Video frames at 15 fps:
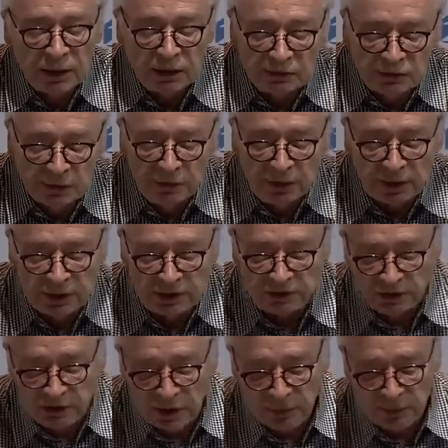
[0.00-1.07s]
A simple
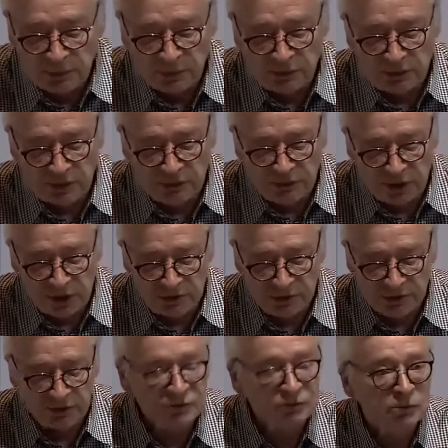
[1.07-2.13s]
example
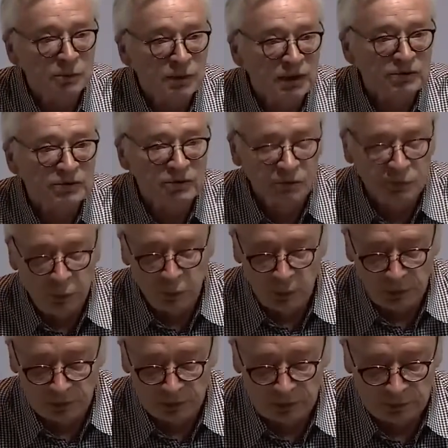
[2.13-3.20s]
suffices to make this
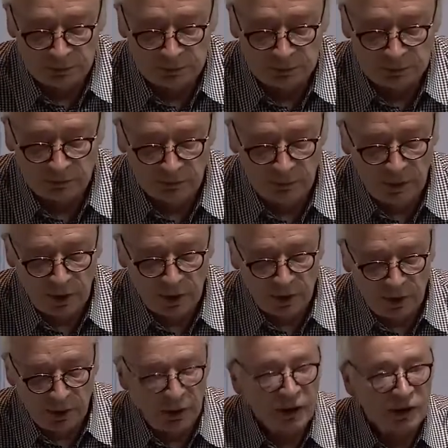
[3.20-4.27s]
point.
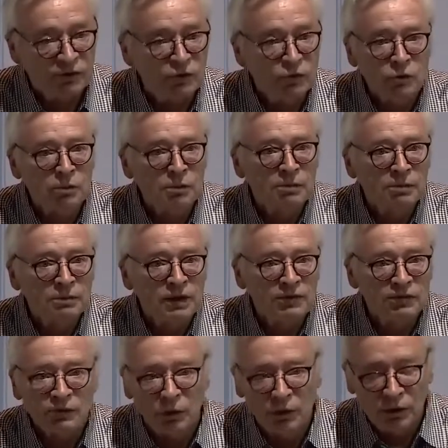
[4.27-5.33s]
Assume
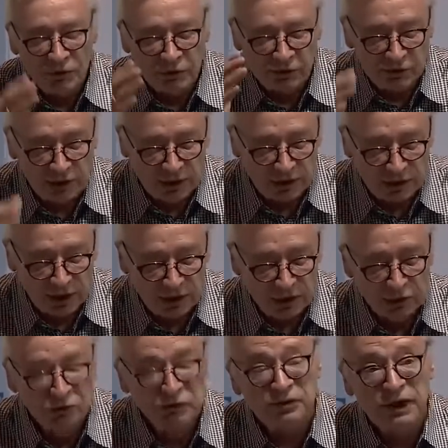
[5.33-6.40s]
there's all of a sudden a
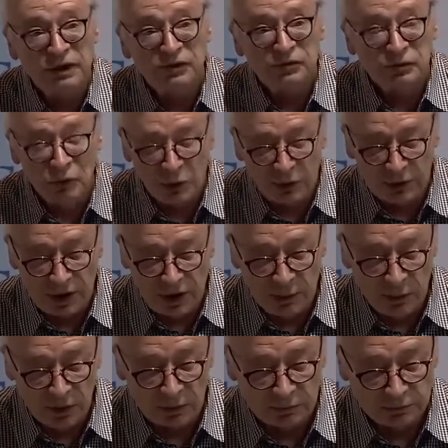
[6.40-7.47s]
new next door
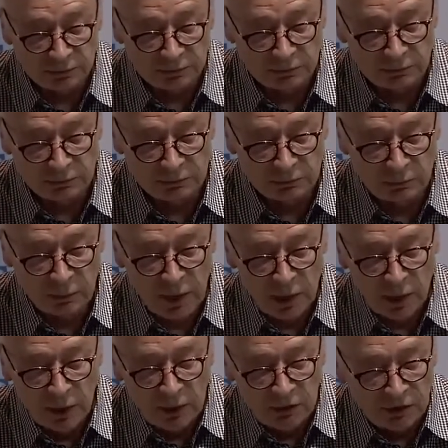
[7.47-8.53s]
neighbor.
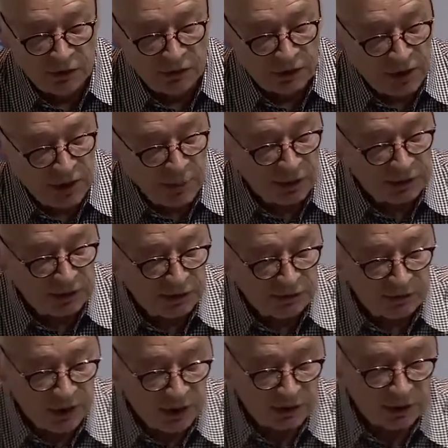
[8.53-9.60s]
This neighbor
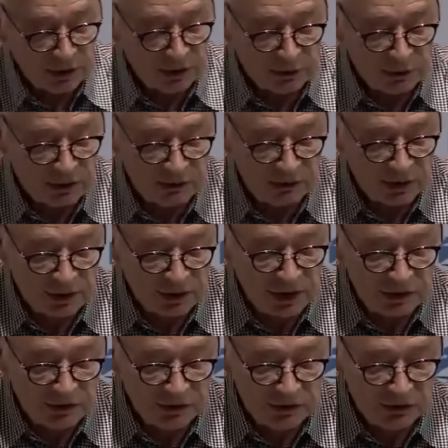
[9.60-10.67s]
does not aggress
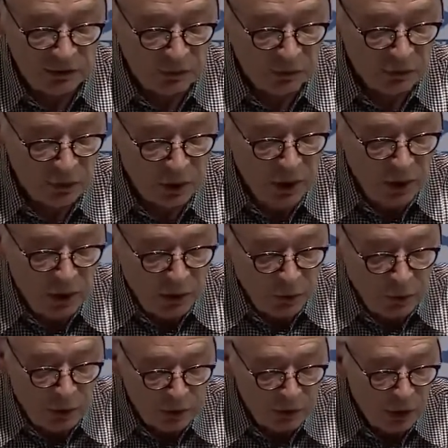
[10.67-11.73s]
against you
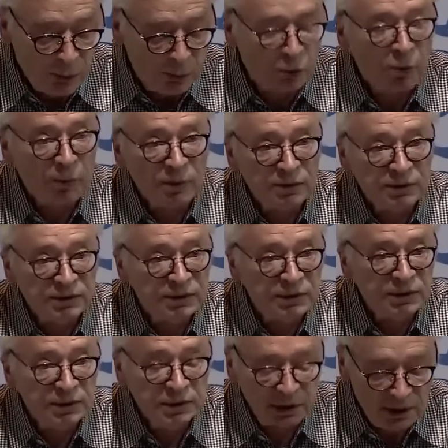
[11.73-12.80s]
or your
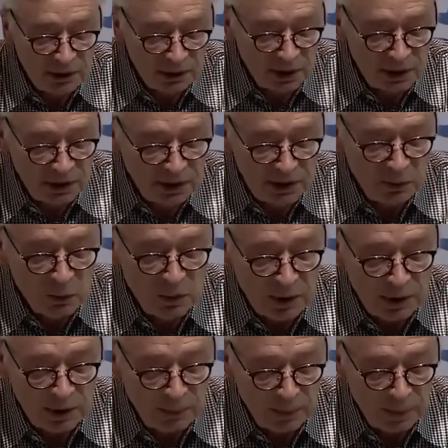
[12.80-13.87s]
property in any
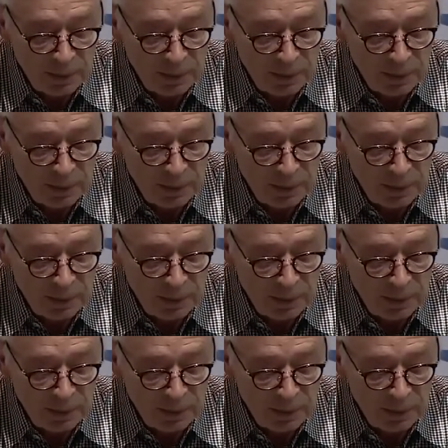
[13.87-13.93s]
way.